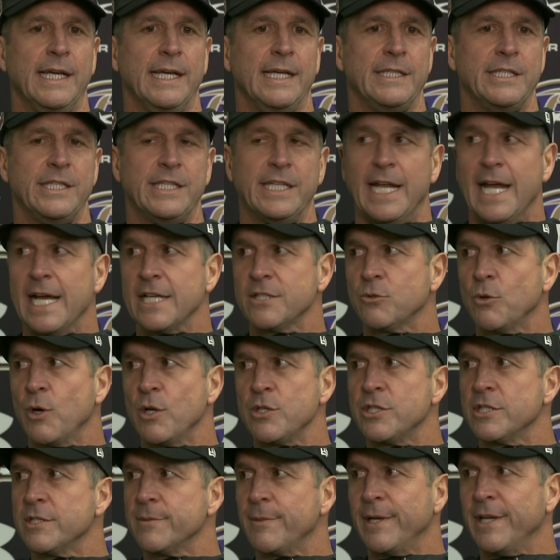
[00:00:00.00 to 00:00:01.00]
and you get asked
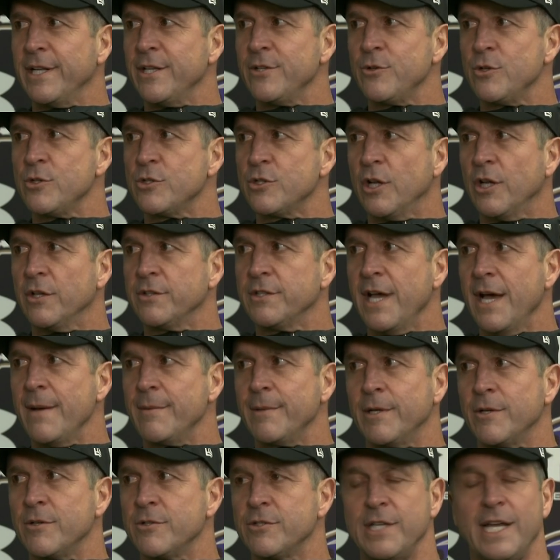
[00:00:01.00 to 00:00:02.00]
questions about injuries all the
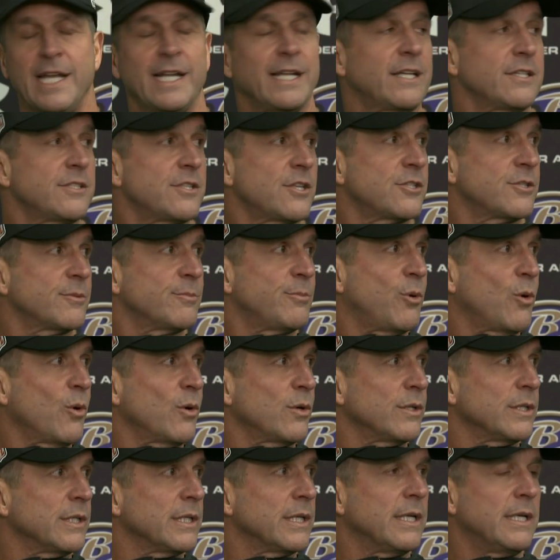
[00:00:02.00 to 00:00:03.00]
time and I understand it because it's
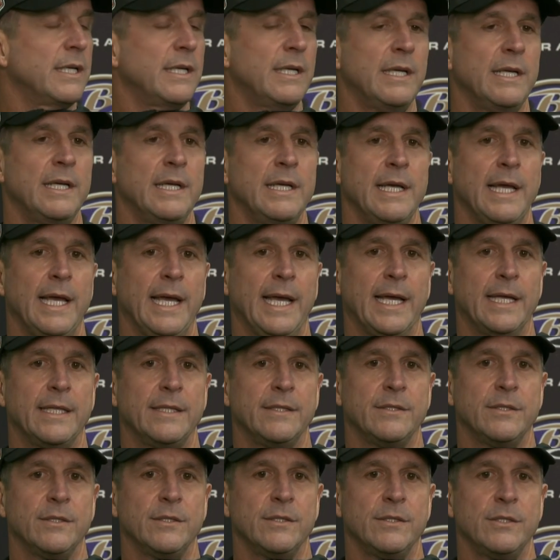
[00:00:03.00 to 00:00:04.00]
important
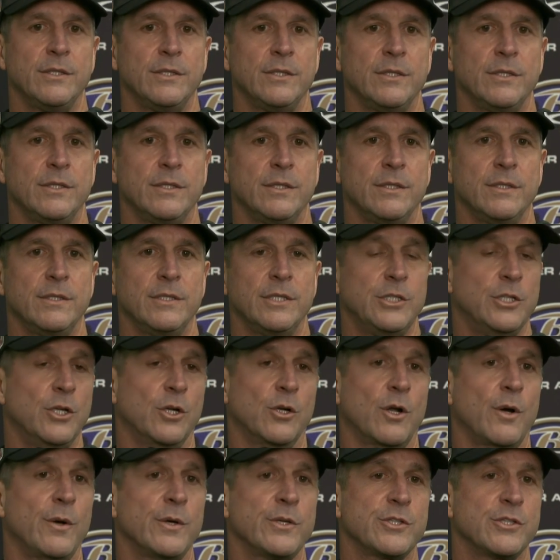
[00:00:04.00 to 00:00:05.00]
and you
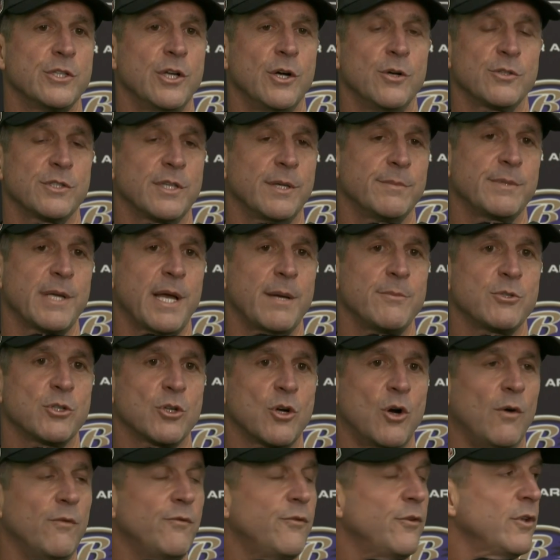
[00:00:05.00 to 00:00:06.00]
don't always know sometimes
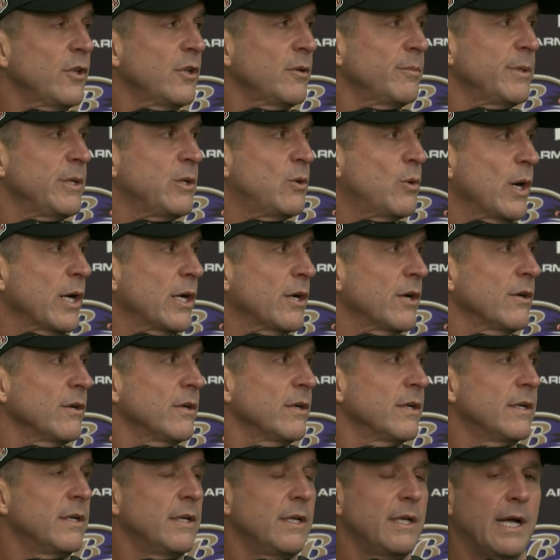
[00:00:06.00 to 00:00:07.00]
you're hopeful it'll be
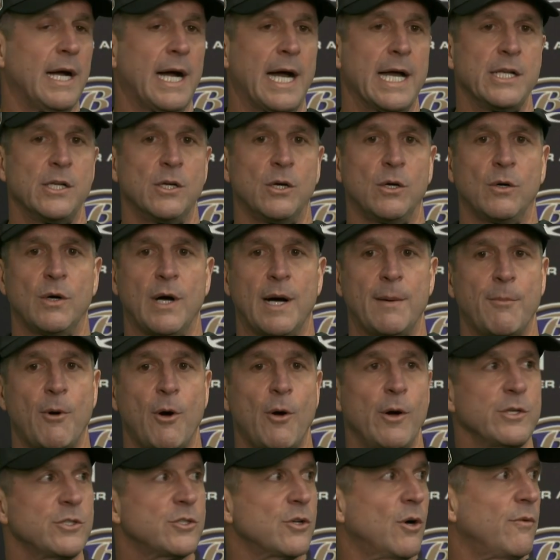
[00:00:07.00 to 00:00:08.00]
quicker I know
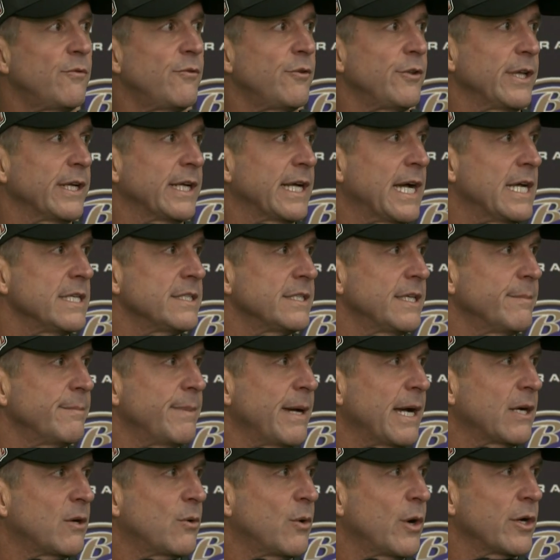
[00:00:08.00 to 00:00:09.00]
I'm always hopeful that guys
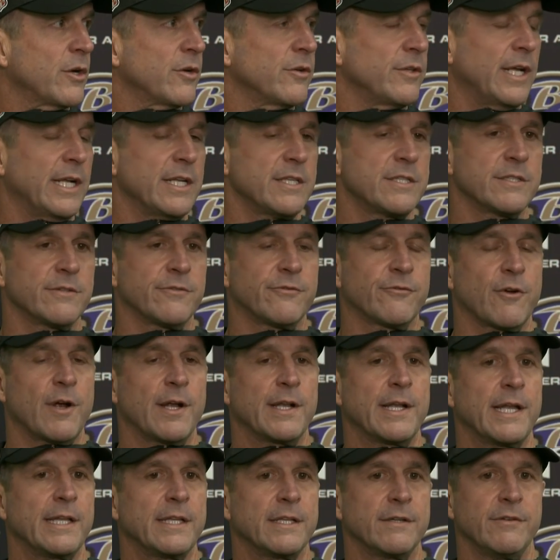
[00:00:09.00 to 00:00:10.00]
get back quicker that it's the
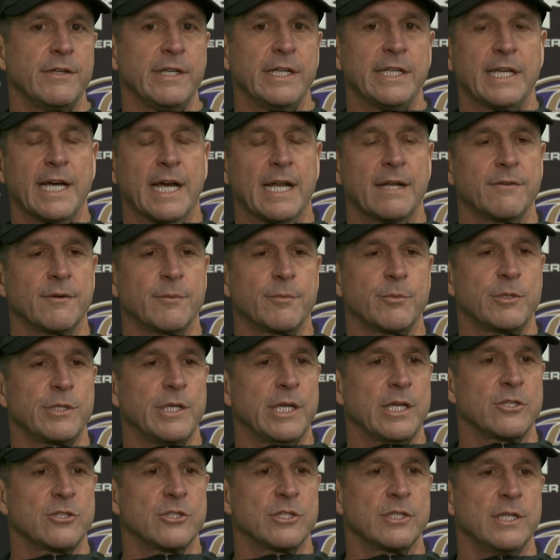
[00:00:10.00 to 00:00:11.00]
front end of any kind of a
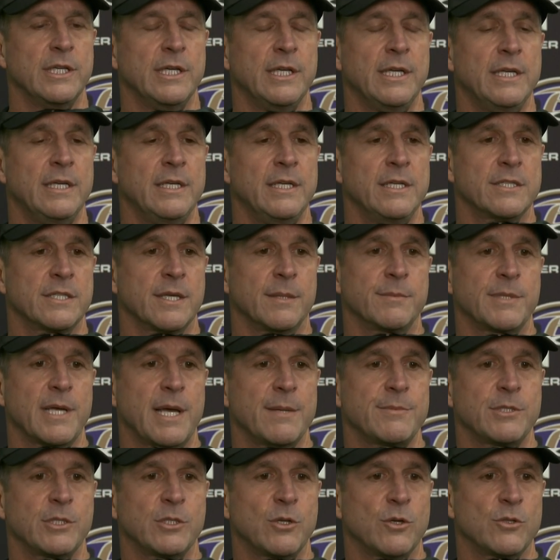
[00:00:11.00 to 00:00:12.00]
prediction
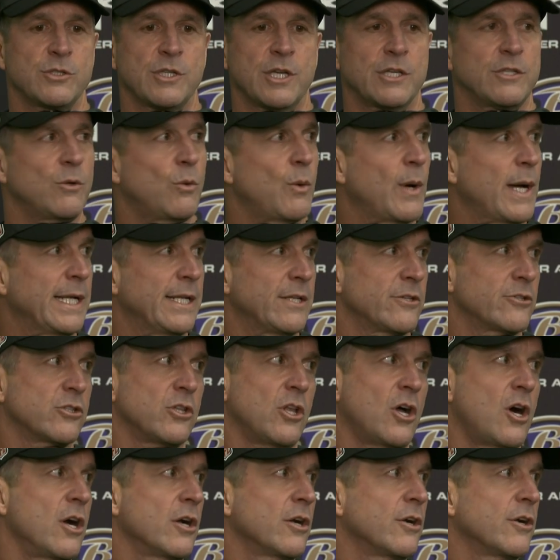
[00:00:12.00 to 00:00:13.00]
sometimes it goes the other way and
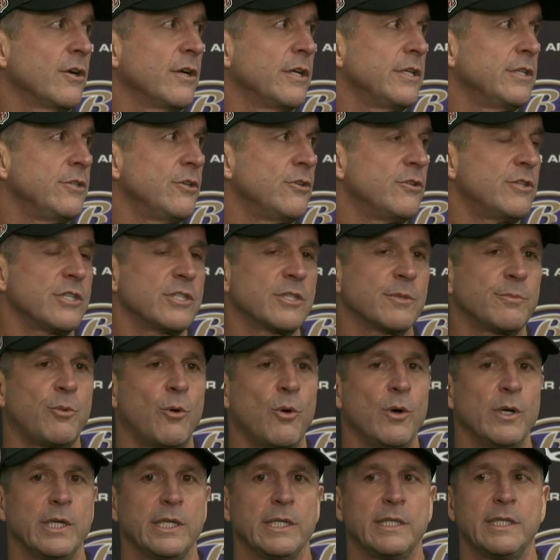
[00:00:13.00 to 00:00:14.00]
it's longer and you're
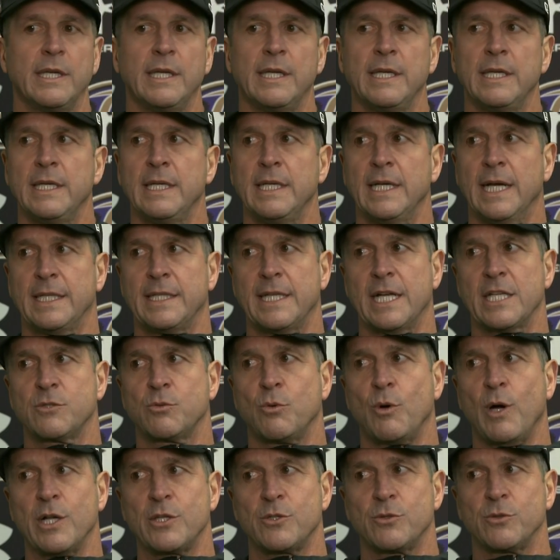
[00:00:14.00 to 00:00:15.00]
disappointed and
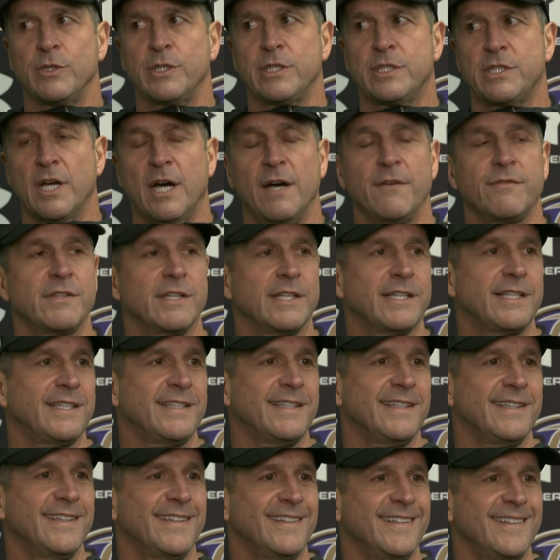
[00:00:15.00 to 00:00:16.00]
that's why it's really tough to